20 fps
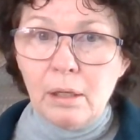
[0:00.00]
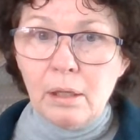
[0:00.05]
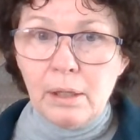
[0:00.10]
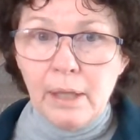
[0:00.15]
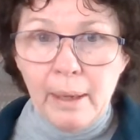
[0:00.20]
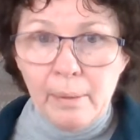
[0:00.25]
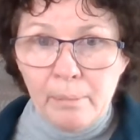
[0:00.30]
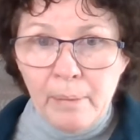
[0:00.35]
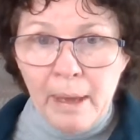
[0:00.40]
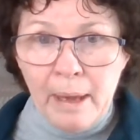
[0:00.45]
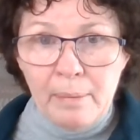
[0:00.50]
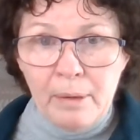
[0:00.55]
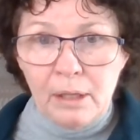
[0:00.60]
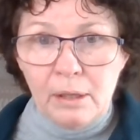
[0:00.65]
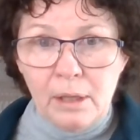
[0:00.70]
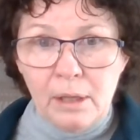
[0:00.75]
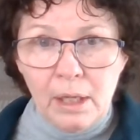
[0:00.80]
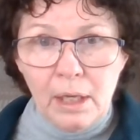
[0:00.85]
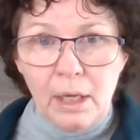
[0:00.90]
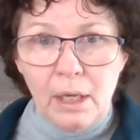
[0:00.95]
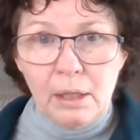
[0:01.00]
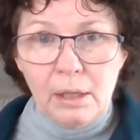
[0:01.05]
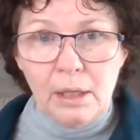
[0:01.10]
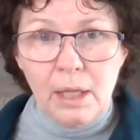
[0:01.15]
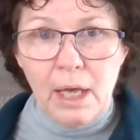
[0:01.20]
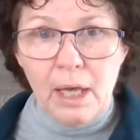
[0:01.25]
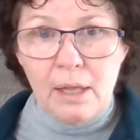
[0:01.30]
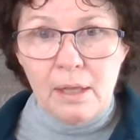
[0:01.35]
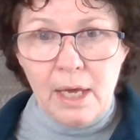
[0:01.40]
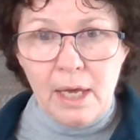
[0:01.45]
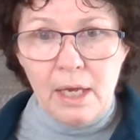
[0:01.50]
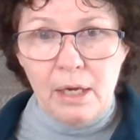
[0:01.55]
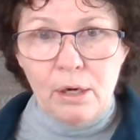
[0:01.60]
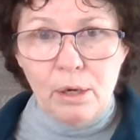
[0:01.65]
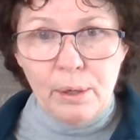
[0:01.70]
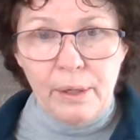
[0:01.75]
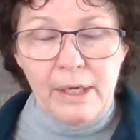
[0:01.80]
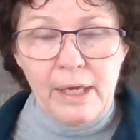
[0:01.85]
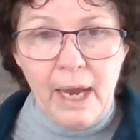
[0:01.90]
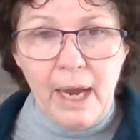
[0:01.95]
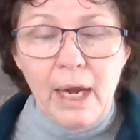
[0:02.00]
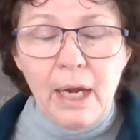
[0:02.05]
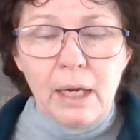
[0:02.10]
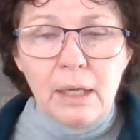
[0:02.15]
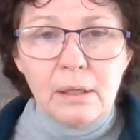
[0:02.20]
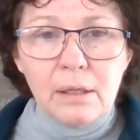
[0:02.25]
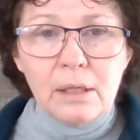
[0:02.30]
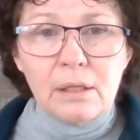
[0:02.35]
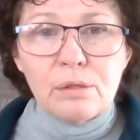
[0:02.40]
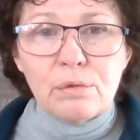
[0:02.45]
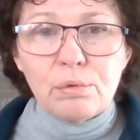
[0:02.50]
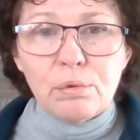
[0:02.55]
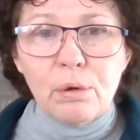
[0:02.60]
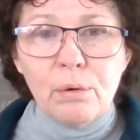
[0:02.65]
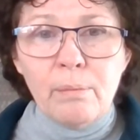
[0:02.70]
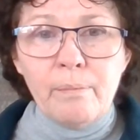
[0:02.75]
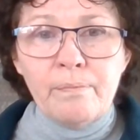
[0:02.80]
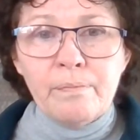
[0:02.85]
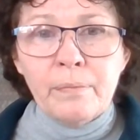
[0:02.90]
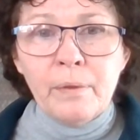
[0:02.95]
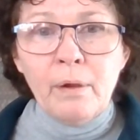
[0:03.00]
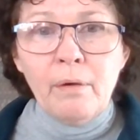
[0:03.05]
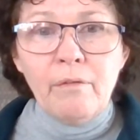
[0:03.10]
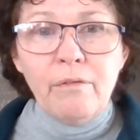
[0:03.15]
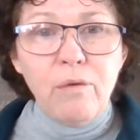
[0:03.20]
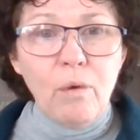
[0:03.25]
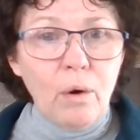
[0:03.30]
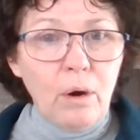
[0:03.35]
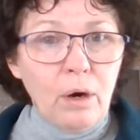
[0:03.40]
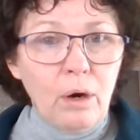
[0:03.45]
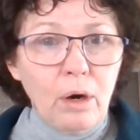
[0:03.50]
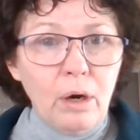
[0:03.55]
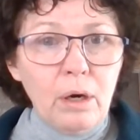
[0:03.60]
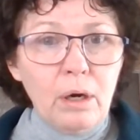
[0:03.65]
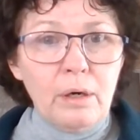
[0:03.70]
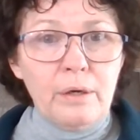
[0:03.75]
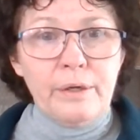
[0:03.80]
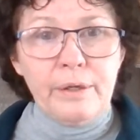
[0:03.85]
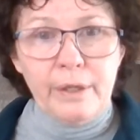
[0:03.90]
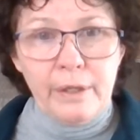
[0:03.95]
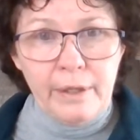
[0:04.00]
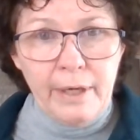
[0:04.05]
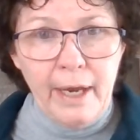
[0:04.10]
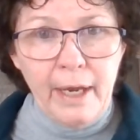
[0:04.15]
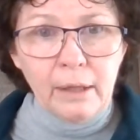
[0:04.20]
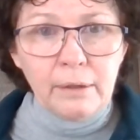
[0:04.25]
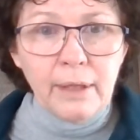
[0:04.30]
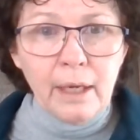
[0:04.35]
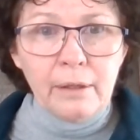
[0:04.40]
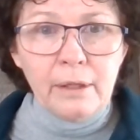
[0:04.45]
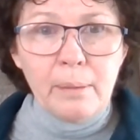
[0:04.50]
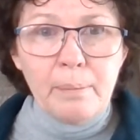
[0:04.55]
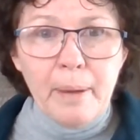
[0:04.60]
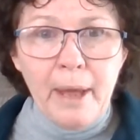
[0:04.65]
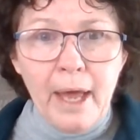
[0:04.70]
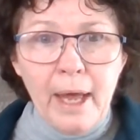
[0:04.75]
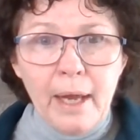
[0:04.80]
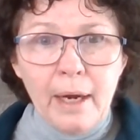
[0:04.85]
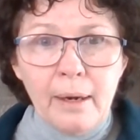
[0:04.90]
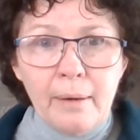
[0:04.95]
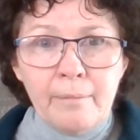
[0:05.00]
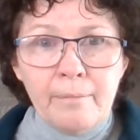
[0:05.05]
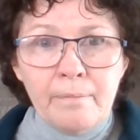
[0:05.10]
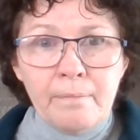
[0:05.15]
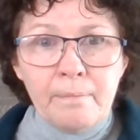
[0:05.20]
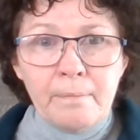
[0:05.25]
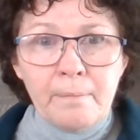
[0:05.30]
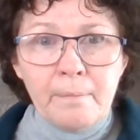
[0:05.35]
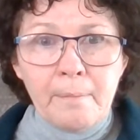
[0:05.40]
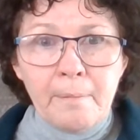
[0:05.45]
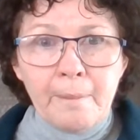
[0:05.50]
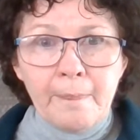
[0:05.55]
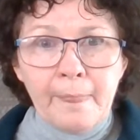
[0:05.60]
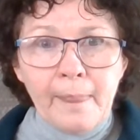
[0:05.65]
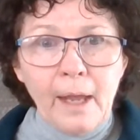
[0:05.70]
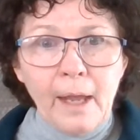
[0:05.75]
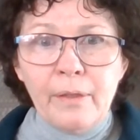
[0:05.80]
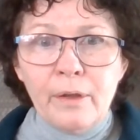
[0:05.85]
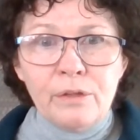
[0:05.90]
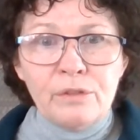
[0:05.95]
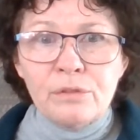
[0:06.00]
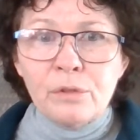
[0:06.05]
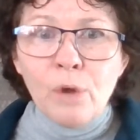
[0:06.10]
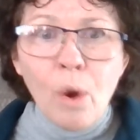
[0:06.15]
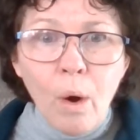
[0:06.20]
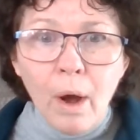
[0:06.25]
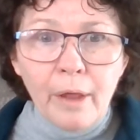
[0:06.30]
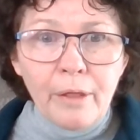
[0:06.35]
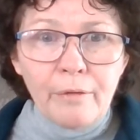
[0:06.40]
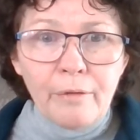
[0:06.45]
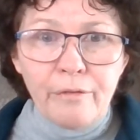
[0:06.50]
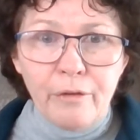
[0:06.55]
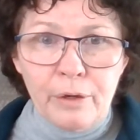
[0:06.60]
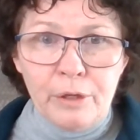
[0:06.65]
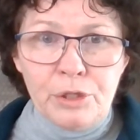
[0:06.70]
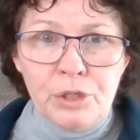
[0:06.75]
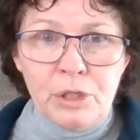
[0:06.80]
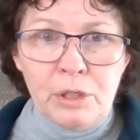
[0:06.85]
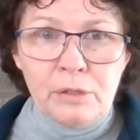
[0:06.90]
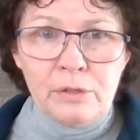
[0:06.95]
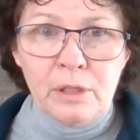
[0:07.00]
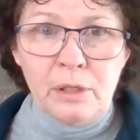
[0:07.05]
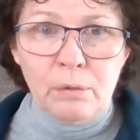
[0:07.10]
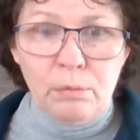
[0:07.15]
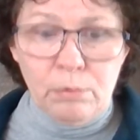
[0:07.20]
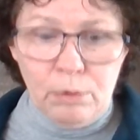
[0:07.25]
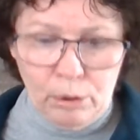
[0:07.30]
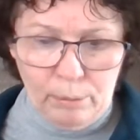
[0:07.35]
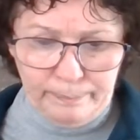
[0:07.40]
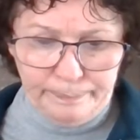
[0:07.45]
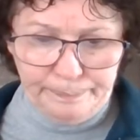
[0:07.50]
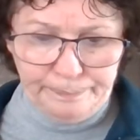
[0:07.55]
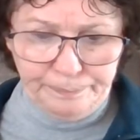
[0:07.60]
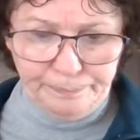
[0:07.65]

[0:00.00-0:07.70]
they created this room for her. You nail down the bed, and there's no other furnishings in the room.